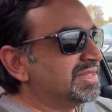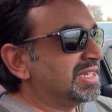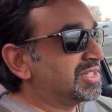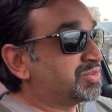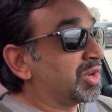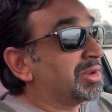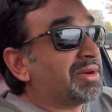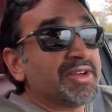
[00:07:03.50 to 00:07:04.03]

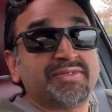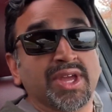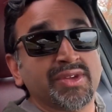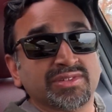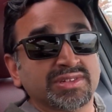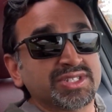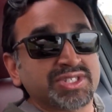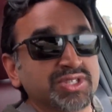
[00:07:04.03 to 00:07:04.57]
it's one of my
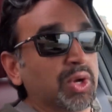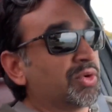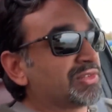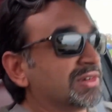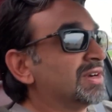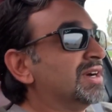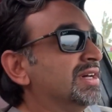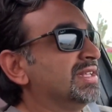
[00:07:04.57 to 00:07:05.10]
favorites
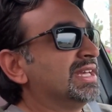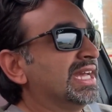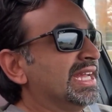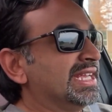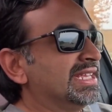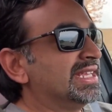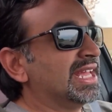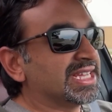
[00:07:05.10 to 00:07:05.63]
overall.
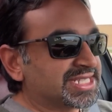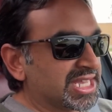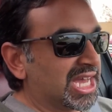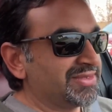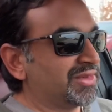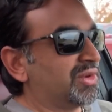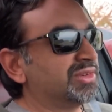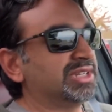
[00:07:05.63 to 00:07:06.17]
And yes,
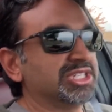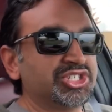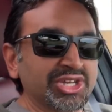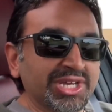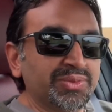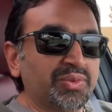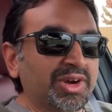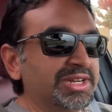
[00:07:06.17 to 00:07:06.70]
I've owned a
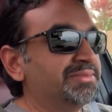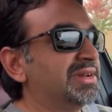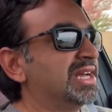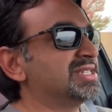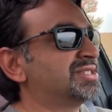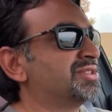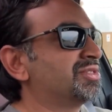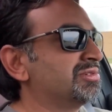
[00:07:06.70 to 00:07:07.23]
Gen 1
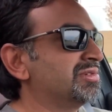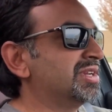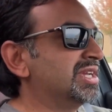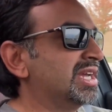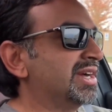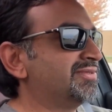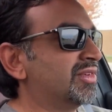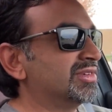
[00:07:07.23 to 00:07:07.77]
Mazda
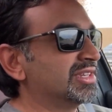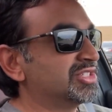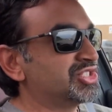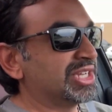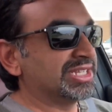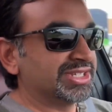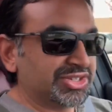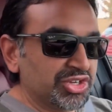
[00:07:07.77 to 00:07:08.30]
3, I've owned a
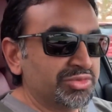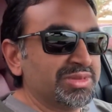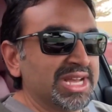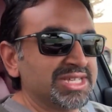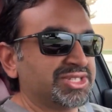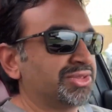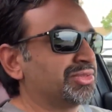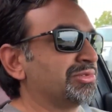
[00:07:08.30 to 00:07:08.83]
Gen 2
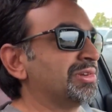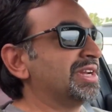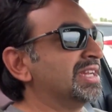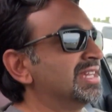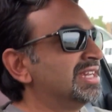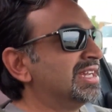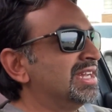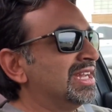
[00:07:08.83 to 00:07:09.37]
Mazda 3,
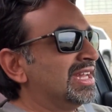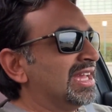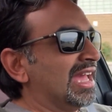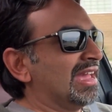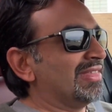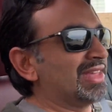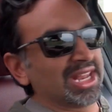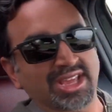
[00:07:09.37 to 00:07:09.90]

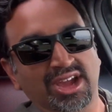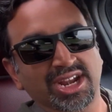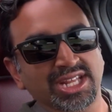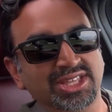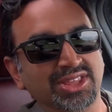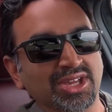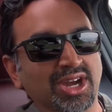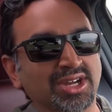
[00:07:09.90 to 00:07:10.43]
and then I got
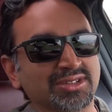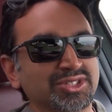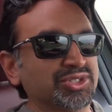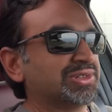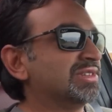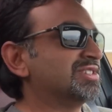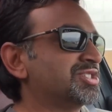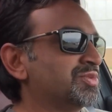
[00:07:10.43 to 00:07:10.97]
into the auto
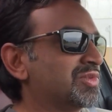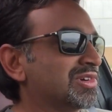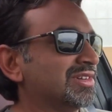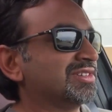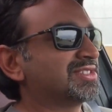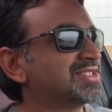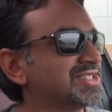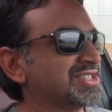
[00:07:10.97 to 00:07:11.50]
journalism
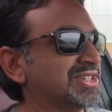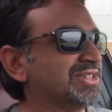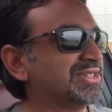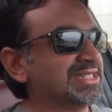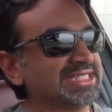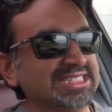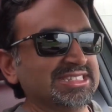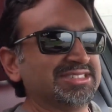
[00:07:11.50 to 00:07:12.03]
world, so
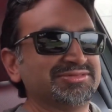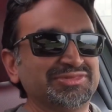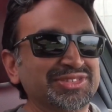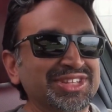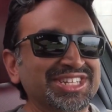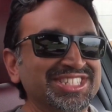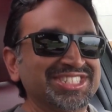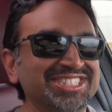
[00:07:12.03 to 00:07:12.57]
I didn't
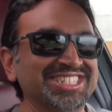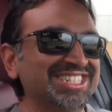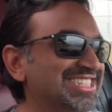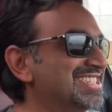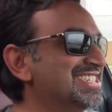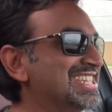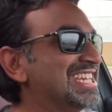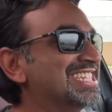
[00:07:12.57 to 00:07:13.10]
really
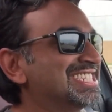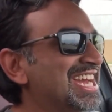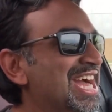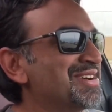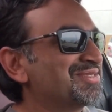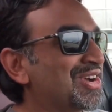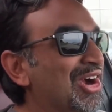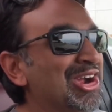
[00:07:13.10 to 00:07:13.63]
need to
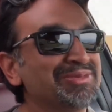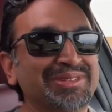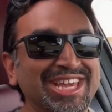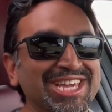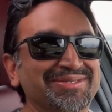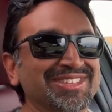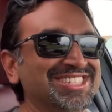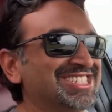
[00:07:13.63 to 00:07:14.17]
have car
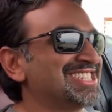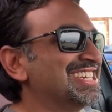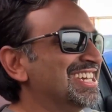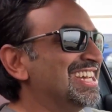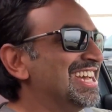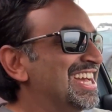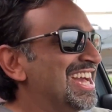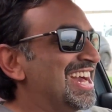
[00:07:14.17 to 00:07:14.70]
payments.
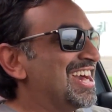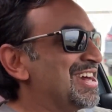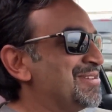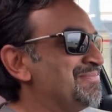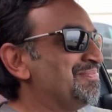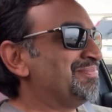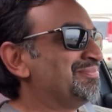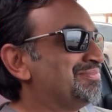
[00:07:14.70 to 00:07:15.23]

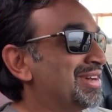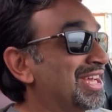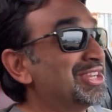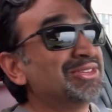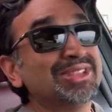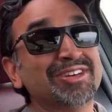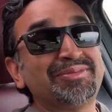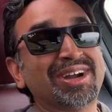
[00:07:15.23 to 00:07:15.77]
But I
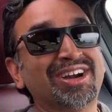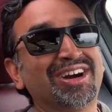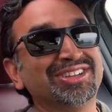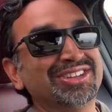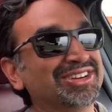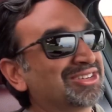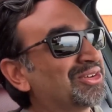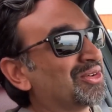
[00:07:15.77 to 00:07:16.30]
do love my
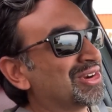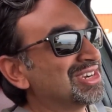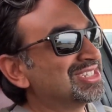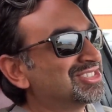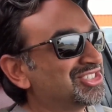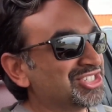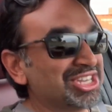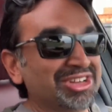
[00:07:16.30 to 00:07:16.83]
Honda
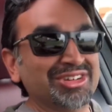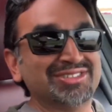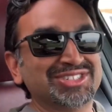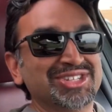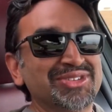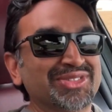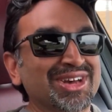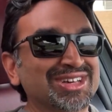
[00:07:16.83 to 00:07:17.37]
Accord, shout out
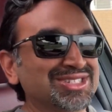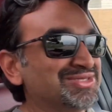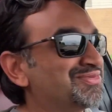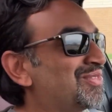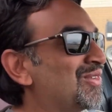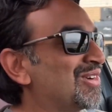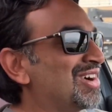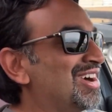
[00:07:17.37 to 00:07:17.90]

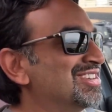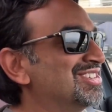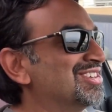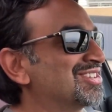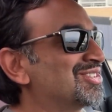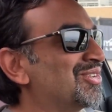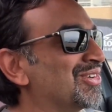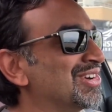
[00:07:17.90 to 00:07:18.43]
2004 Honda
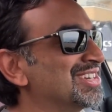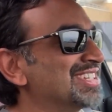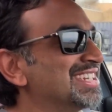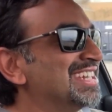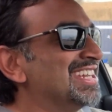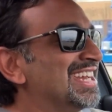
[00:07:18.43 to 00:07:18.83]
Accord.